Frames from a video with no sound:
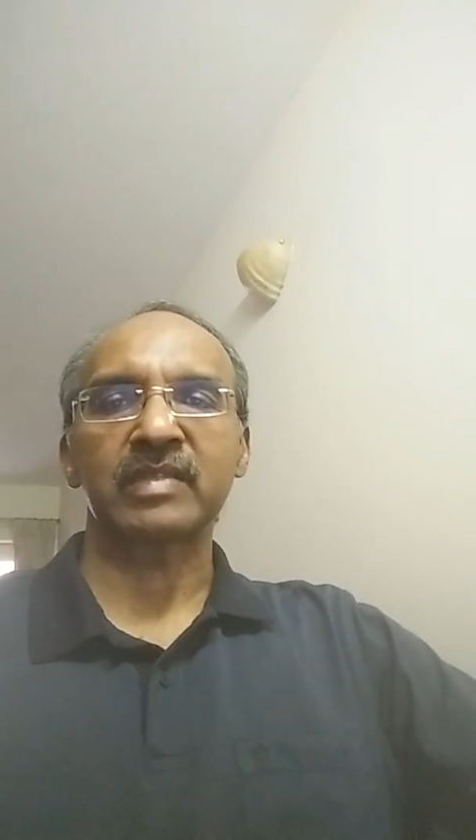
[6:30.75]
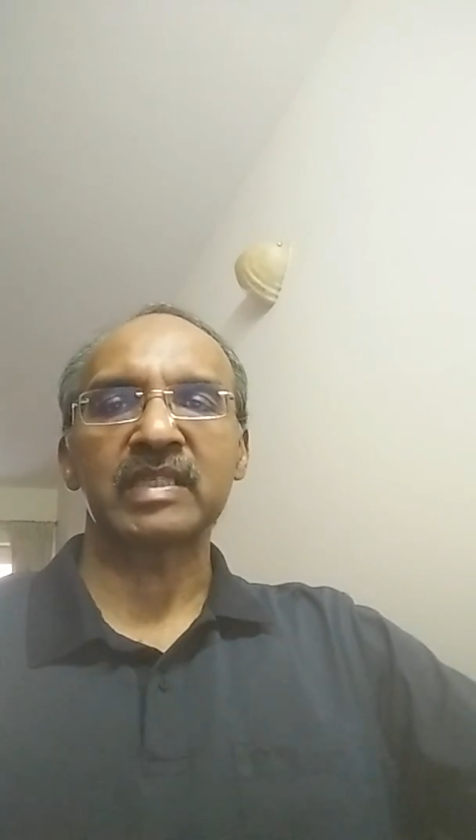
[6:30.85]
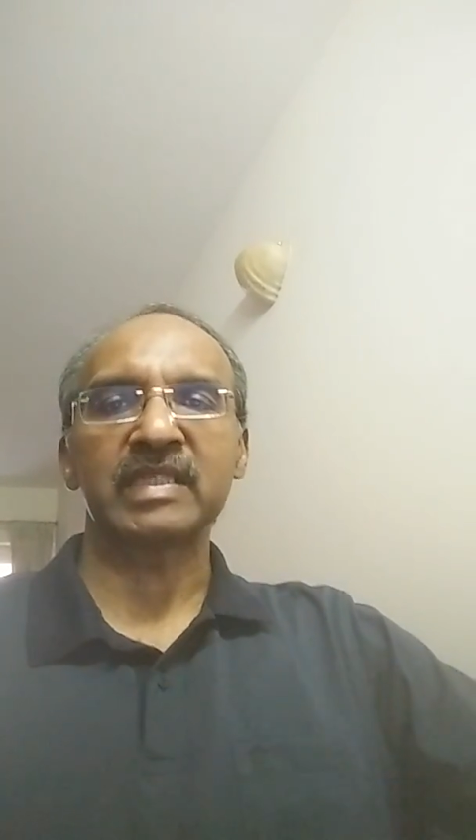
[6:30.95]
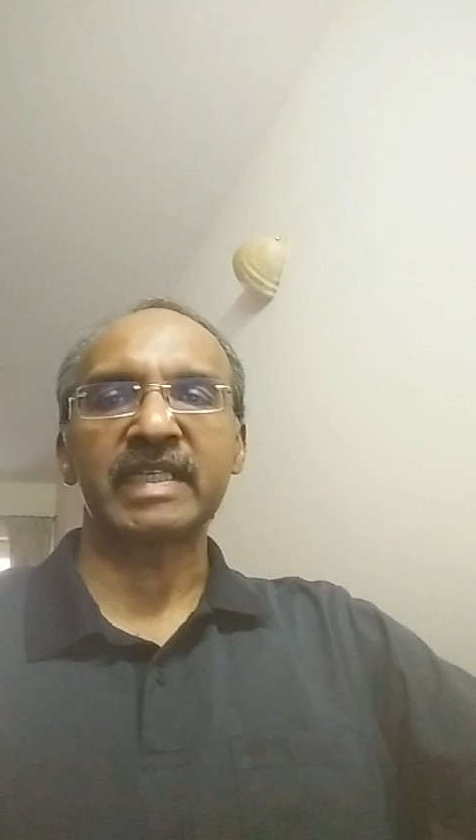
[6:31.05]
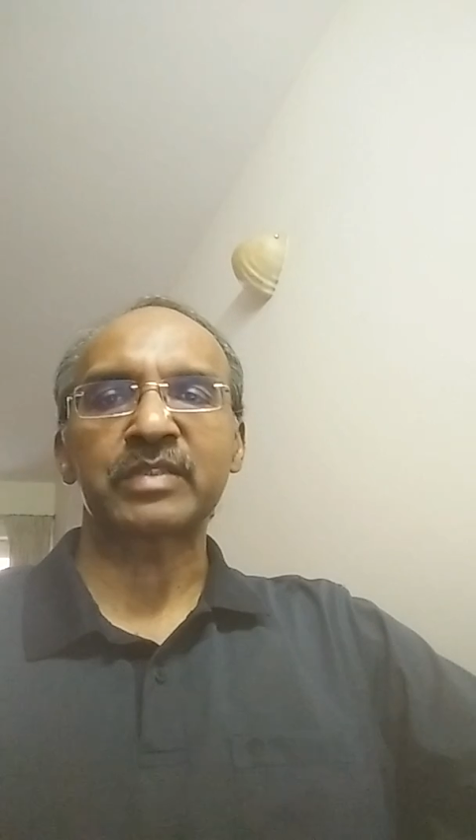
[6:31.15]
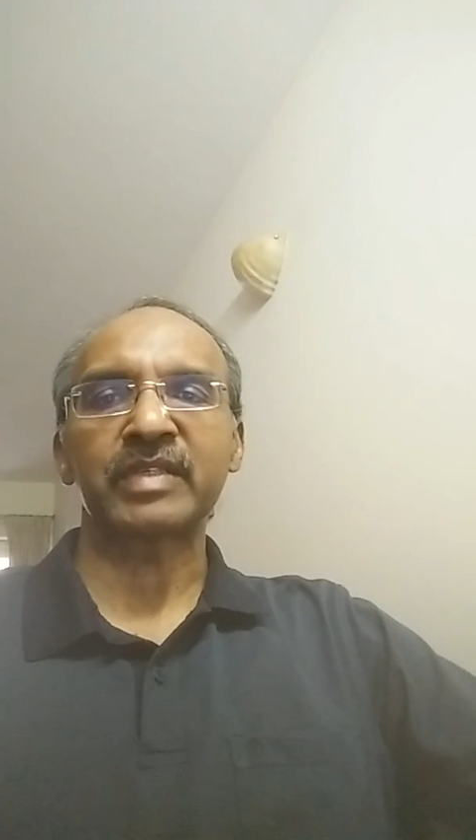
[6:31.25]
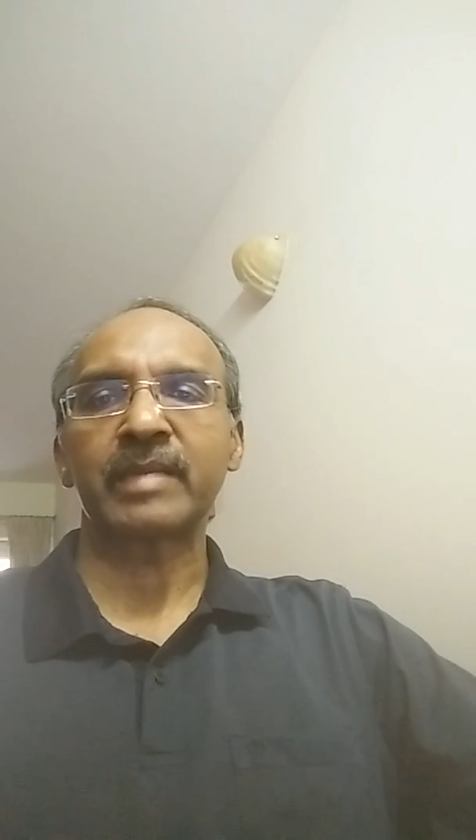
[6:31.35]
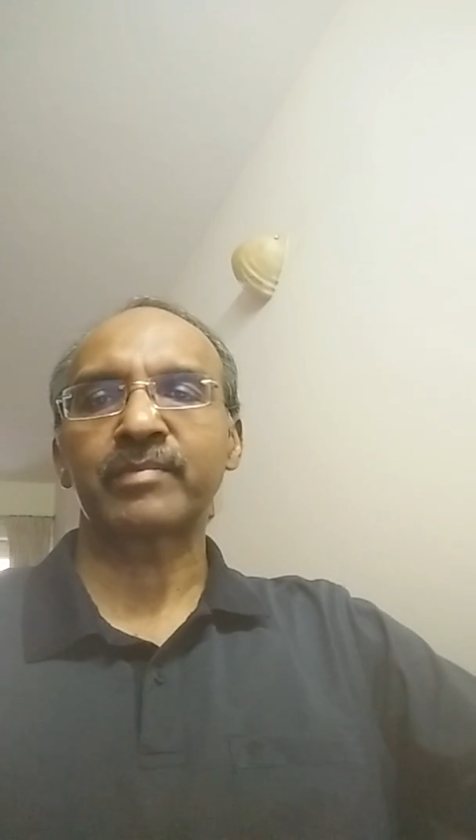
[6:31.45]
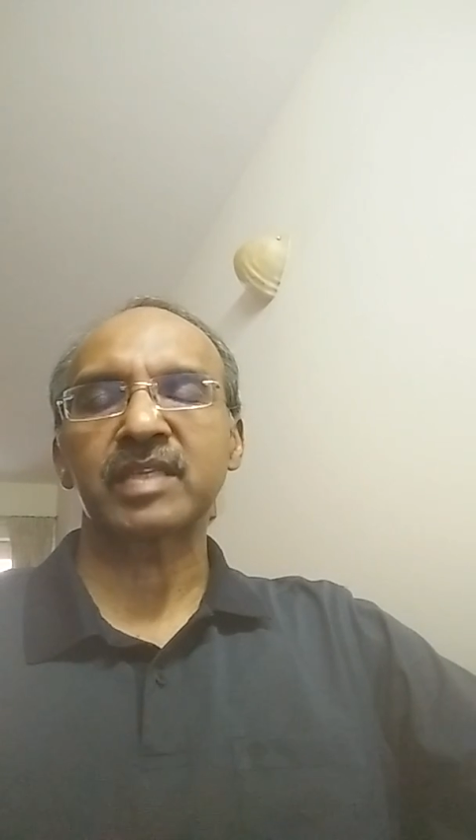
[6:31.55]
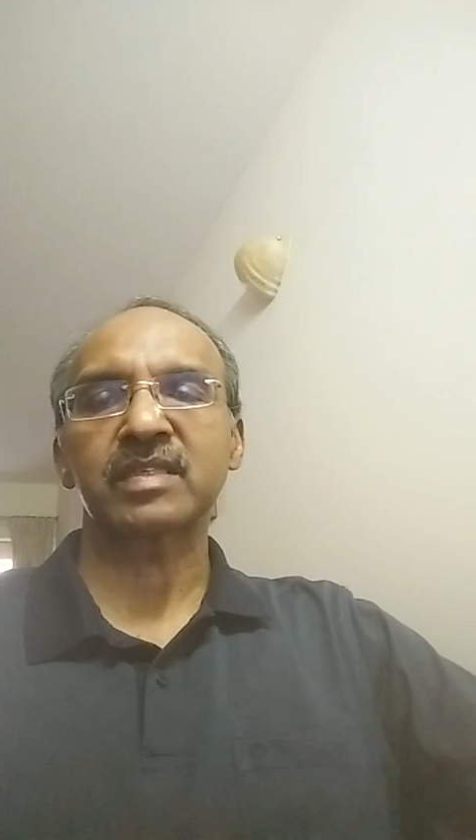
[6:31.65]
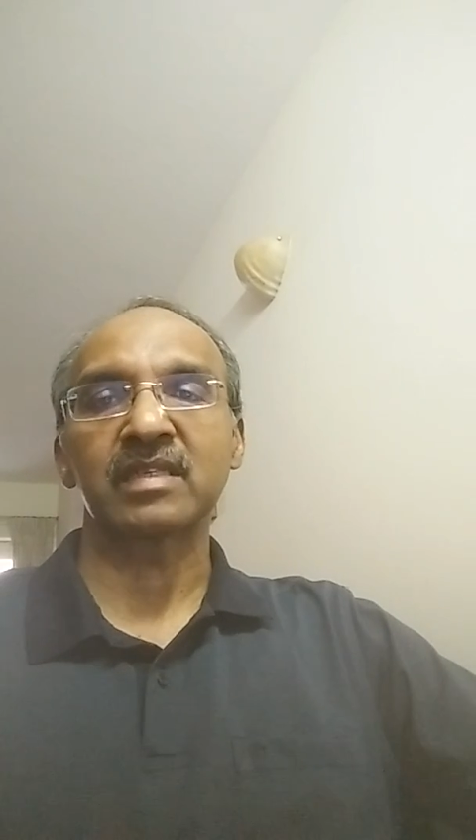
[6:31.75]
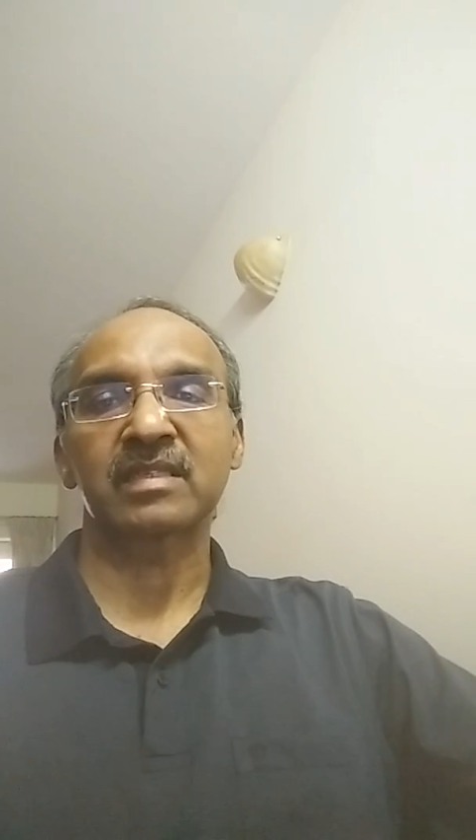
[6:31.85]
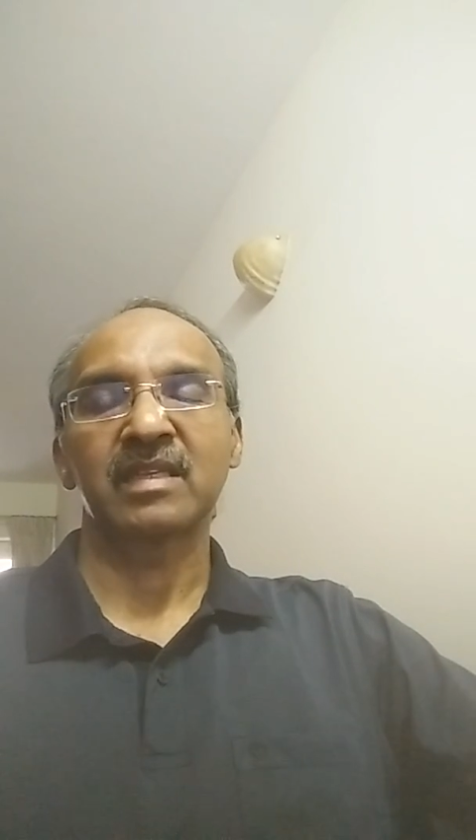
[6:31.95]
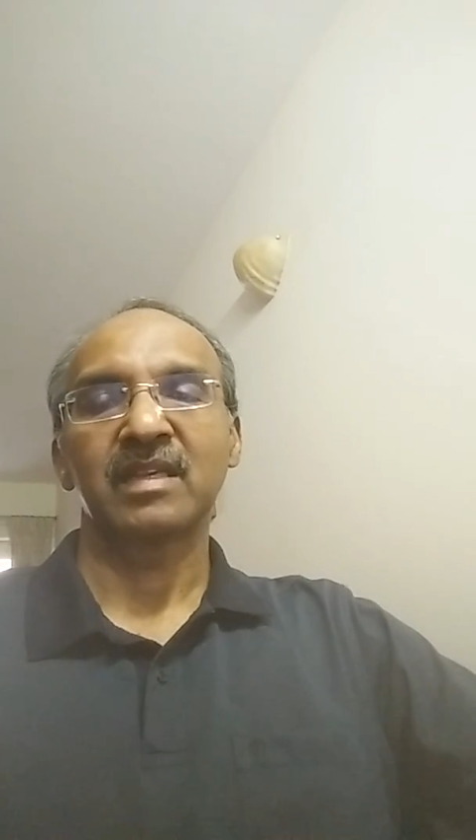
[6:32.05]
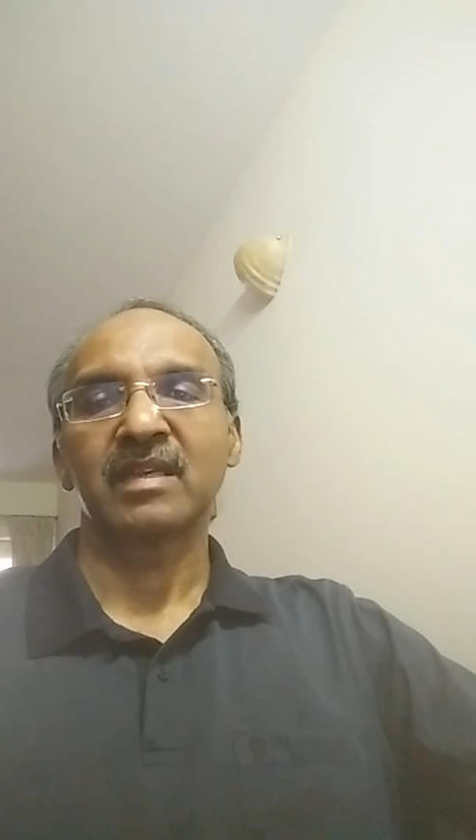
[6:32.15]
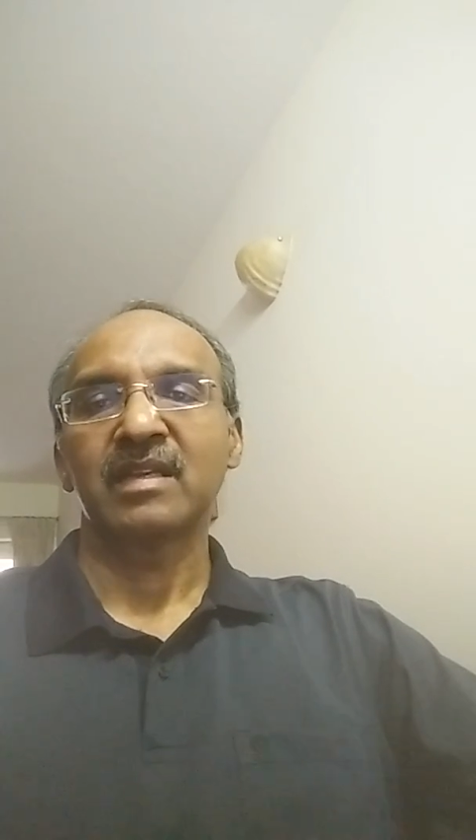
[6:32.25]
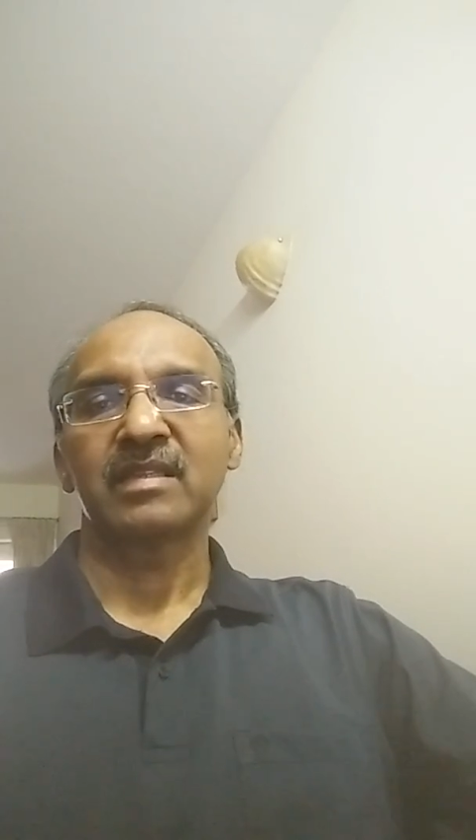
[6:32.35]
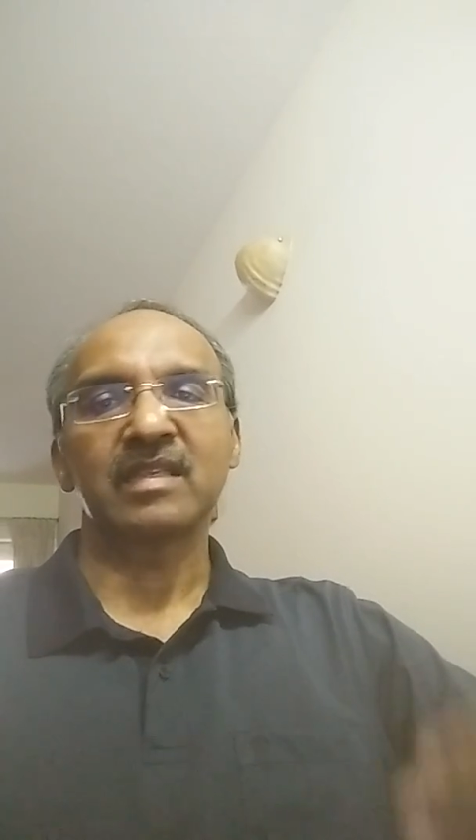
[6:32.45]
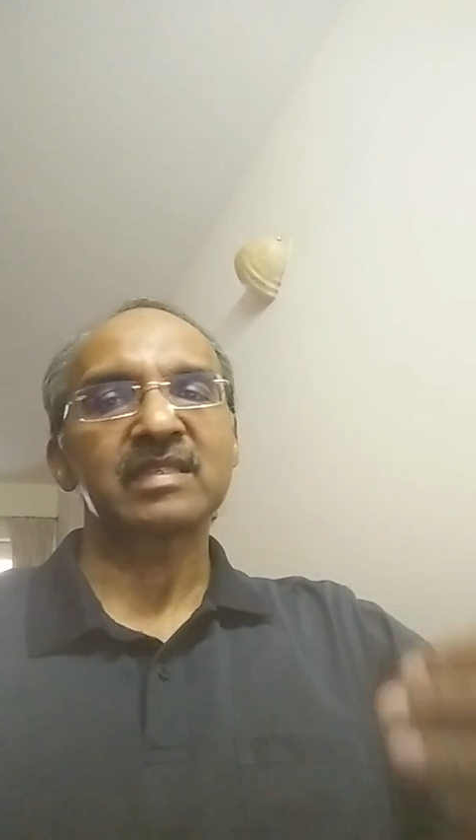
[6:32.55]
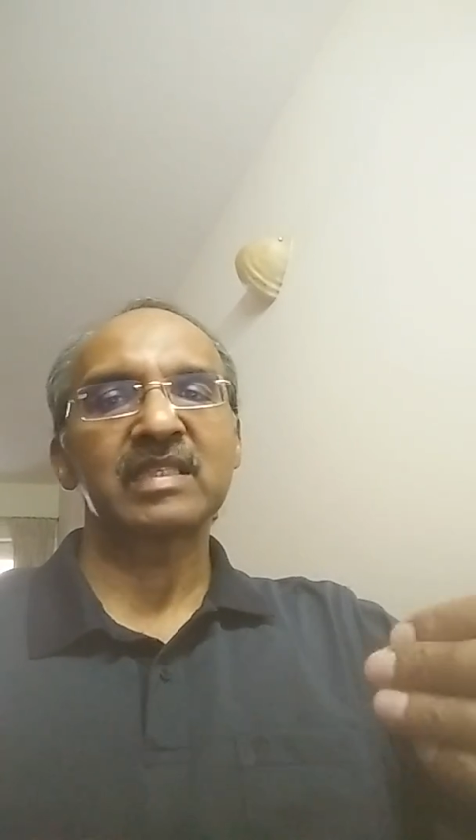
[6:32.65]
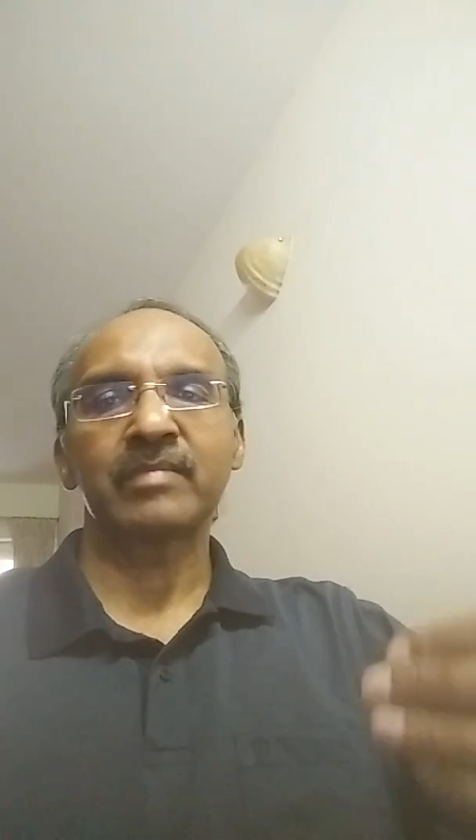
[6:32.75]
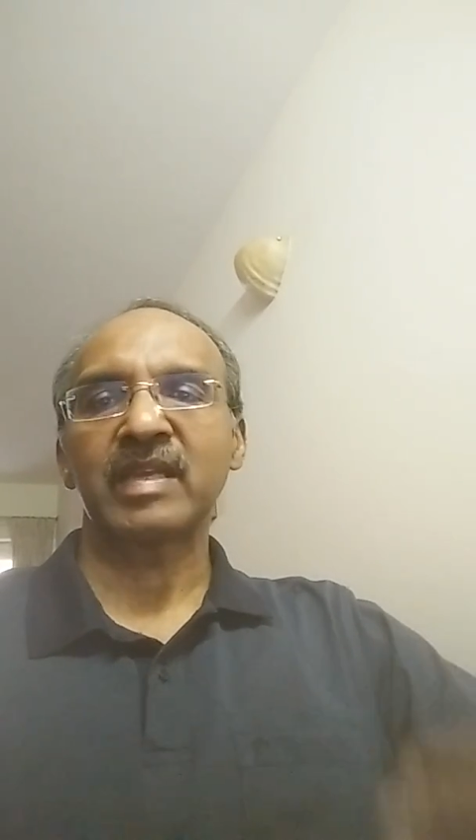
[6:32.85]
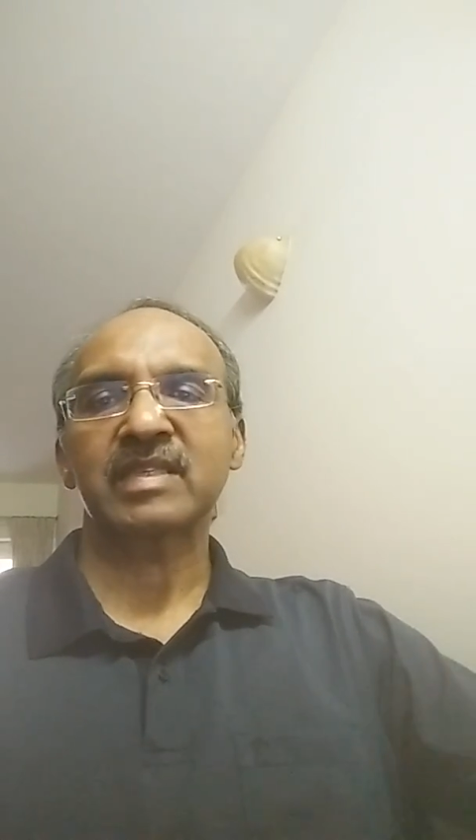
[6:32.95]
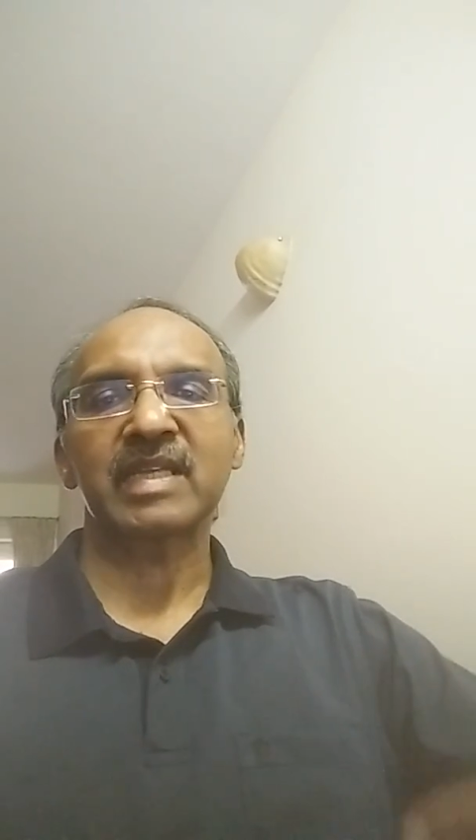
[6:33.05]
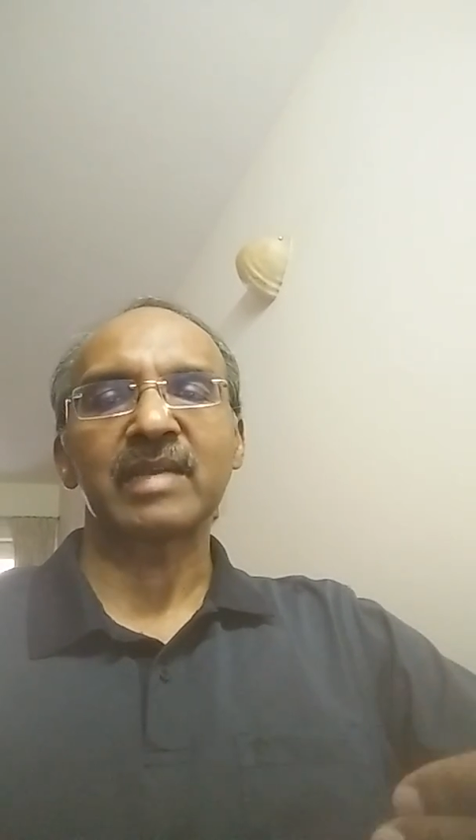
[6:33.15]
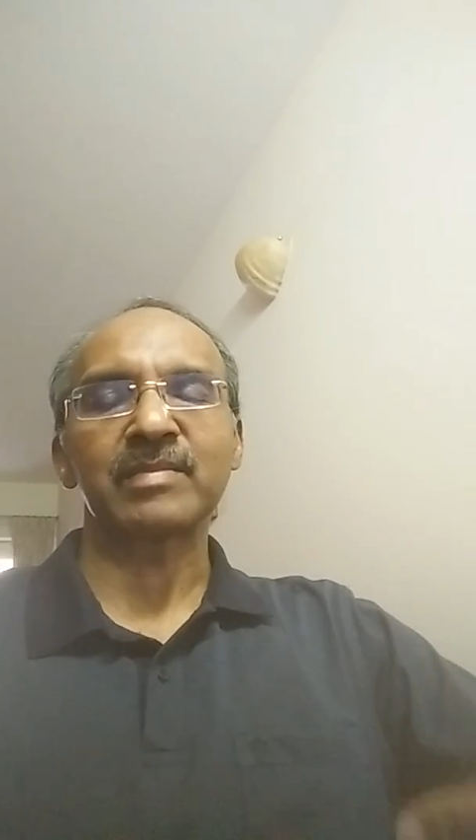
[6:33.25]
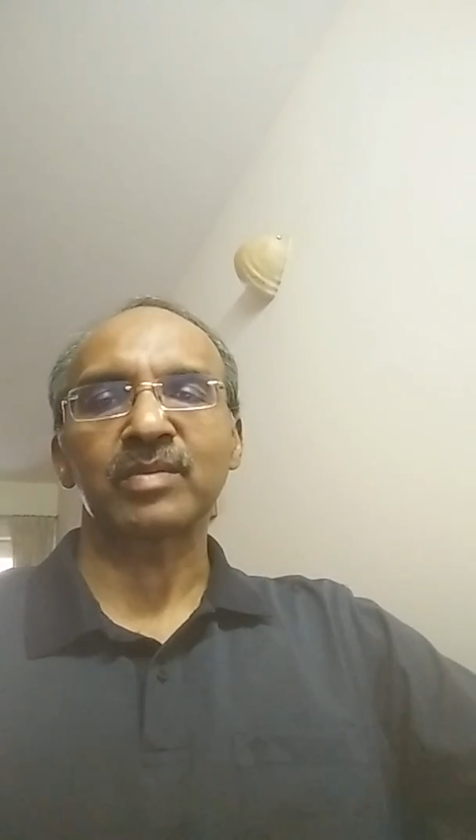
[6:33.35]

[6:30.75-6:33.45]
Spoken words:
of the day-to-day pressures, this is the best time.